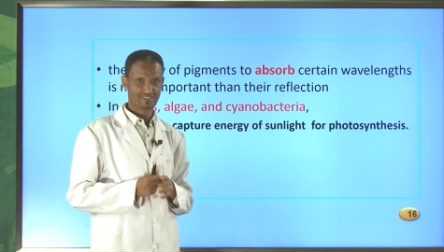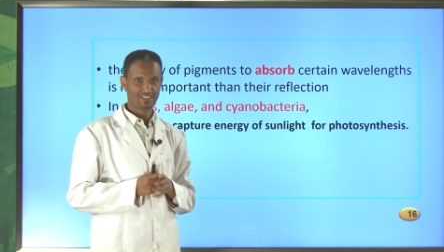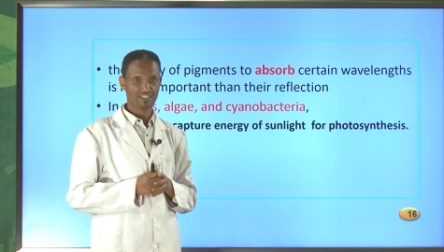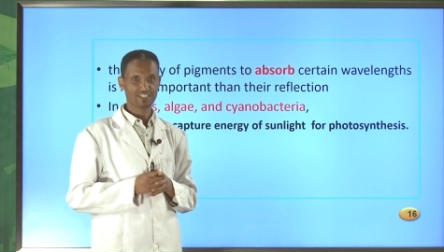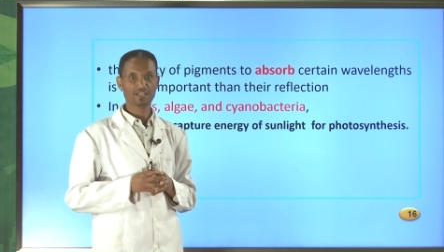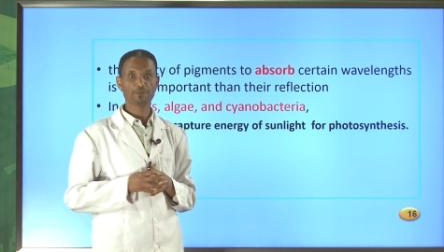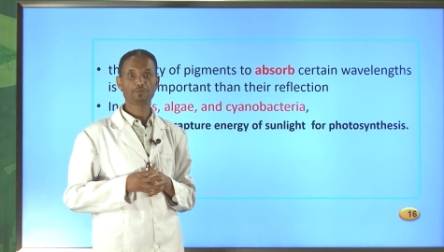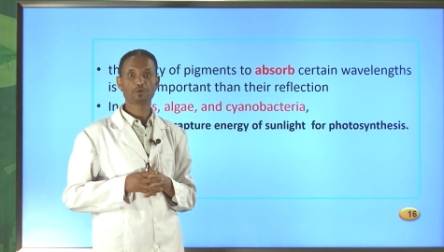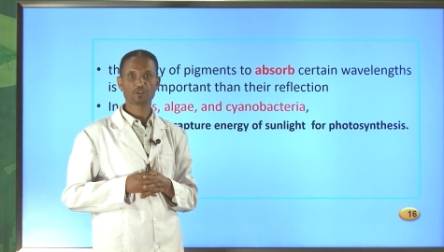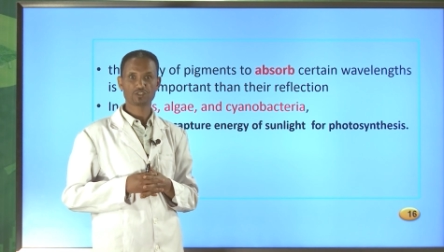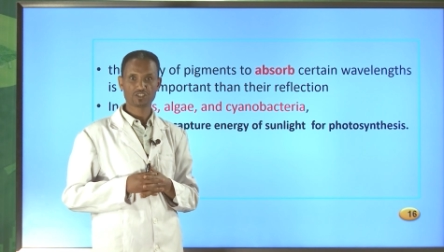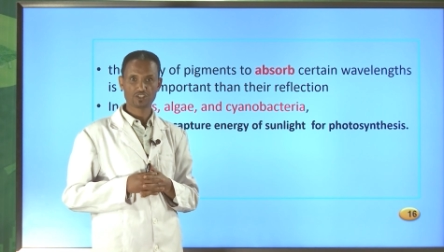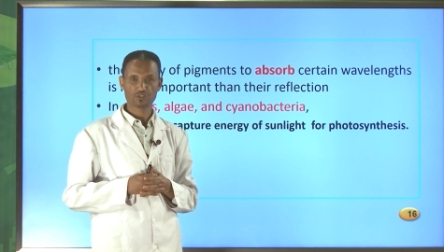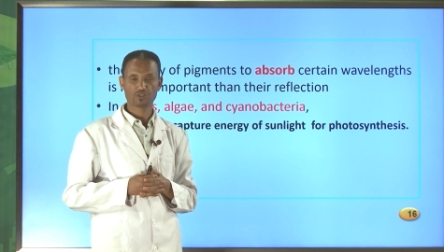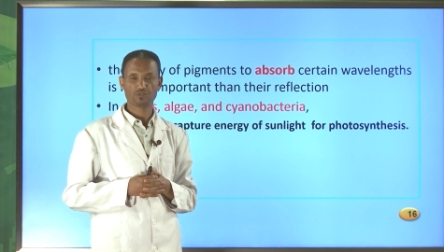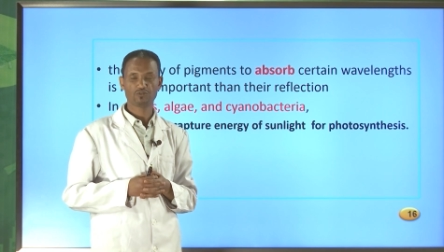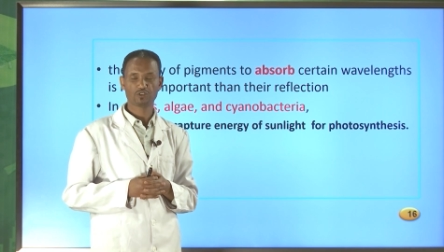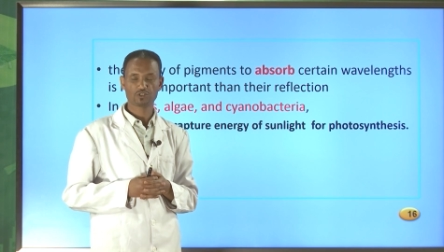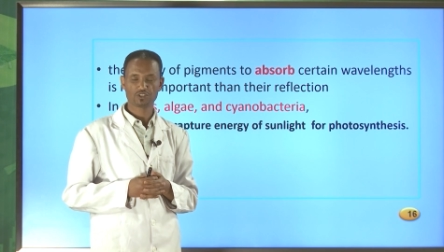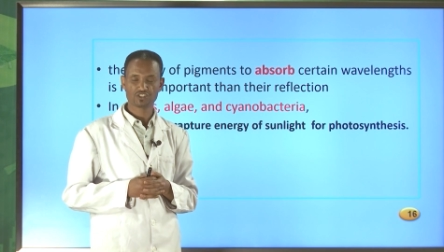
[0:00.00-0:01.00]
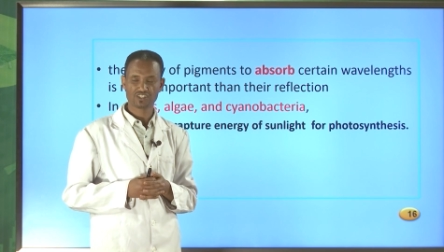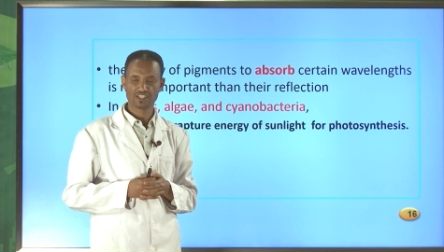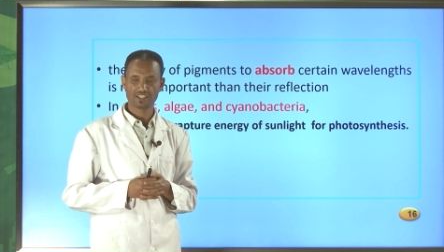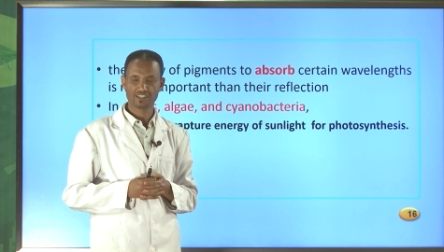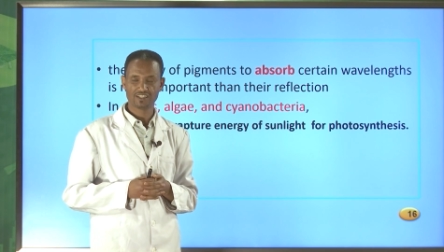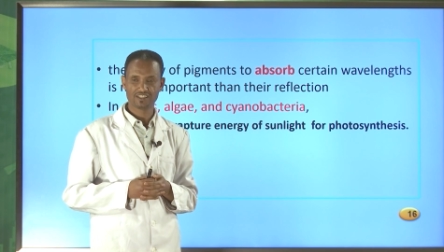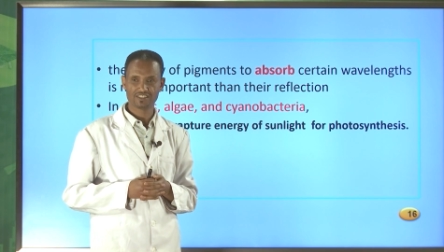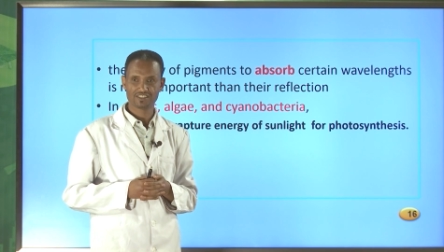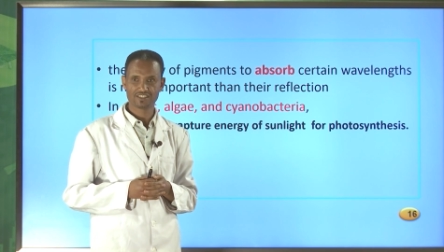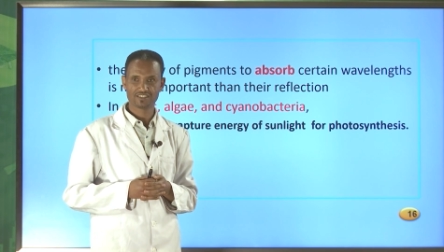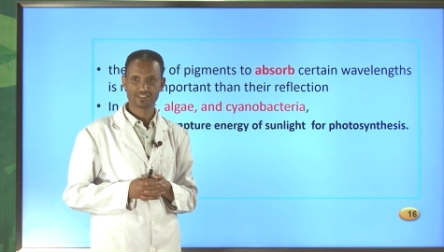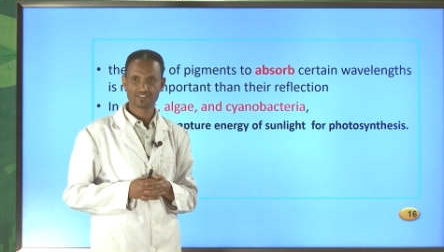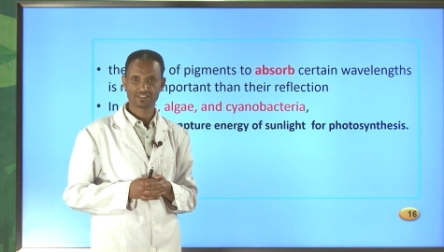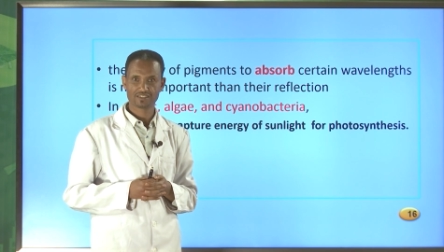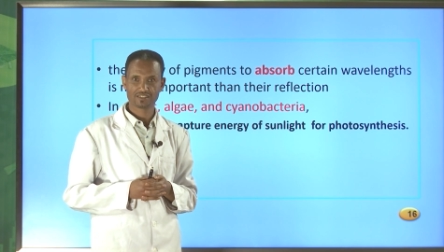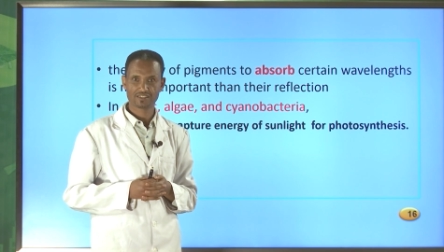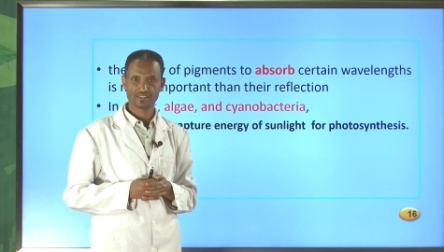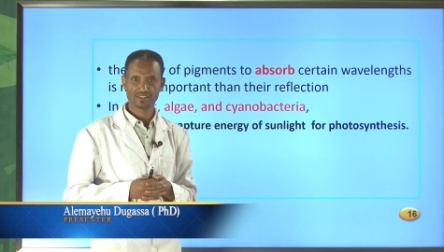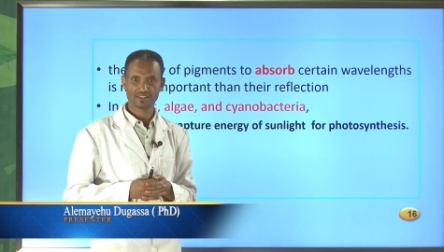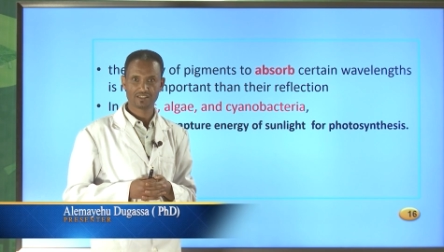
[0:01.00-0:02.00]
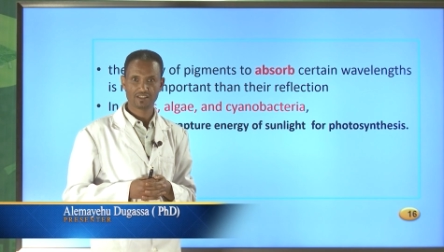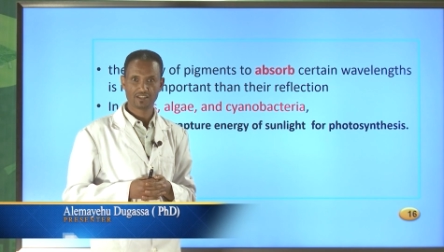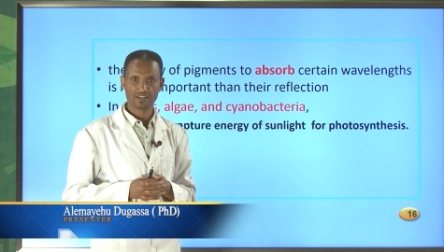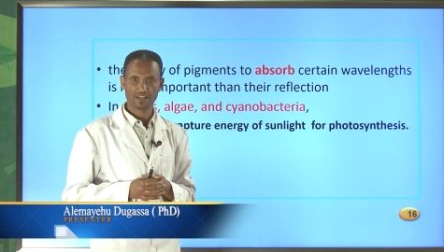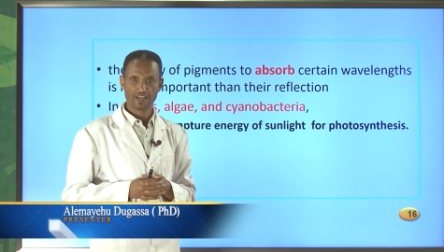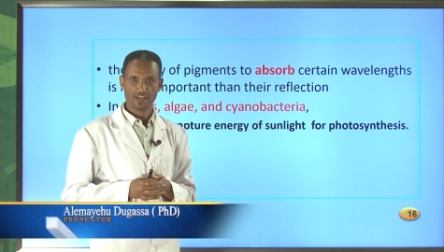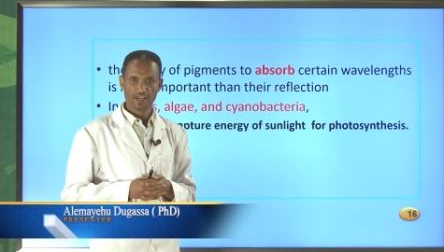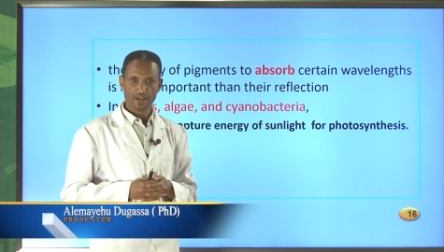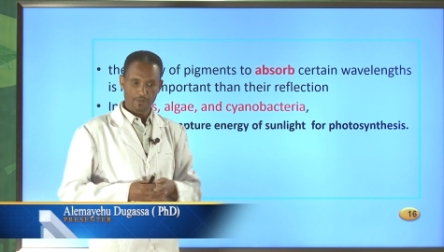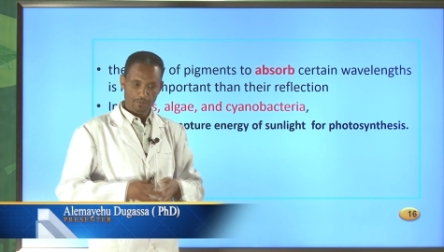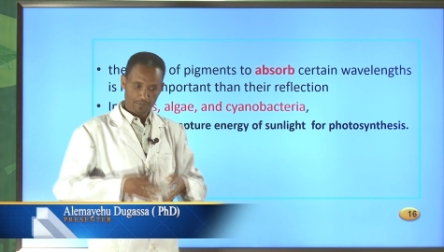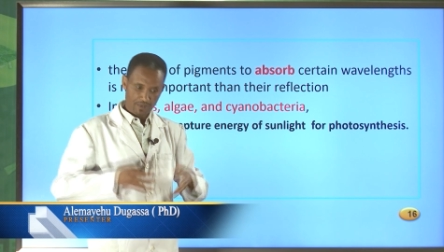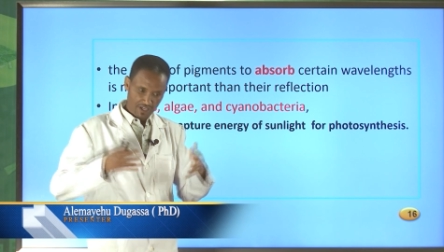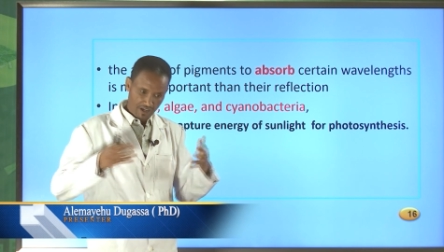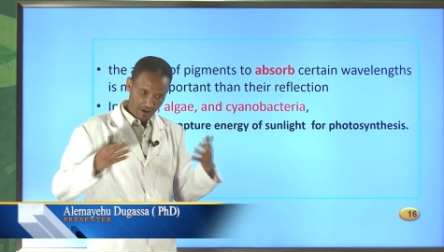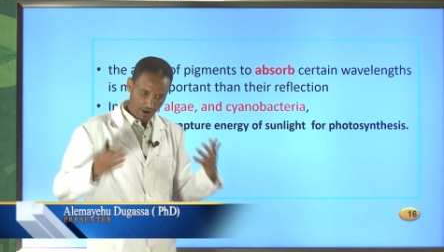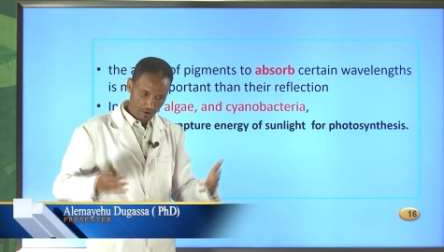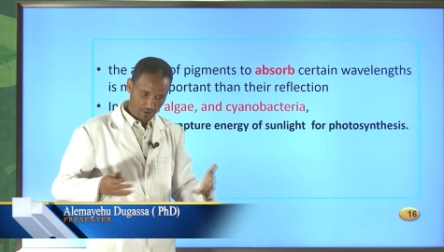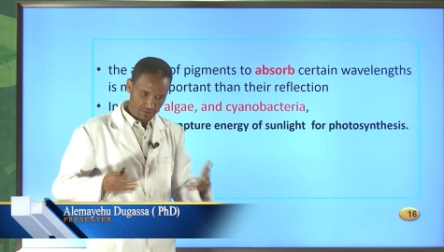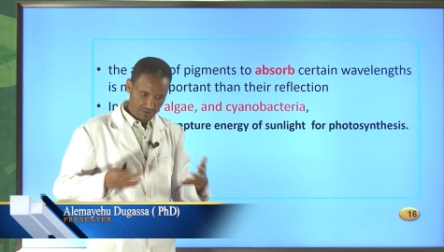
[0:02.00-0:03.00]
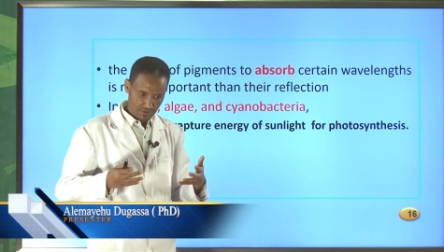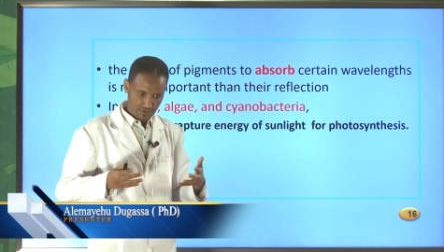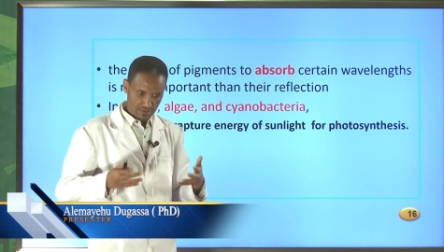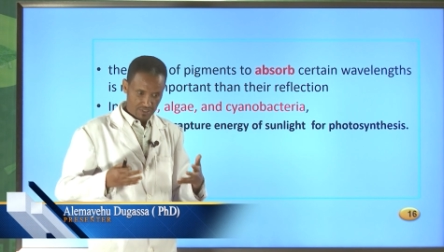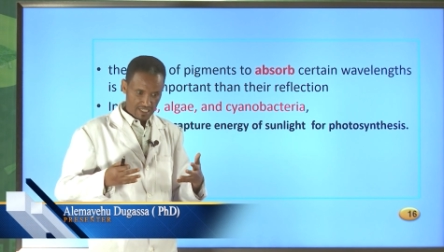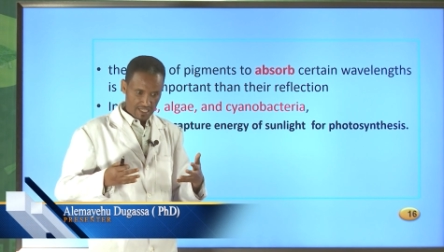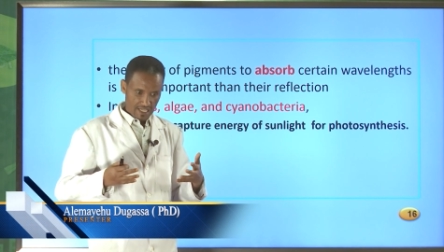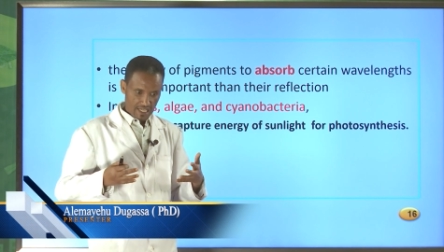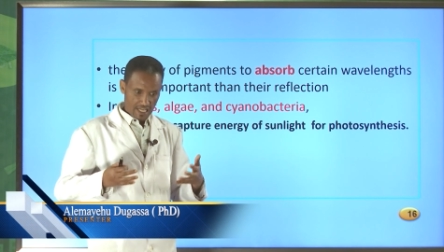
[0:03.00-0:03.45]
in the process of photosynthesis. Because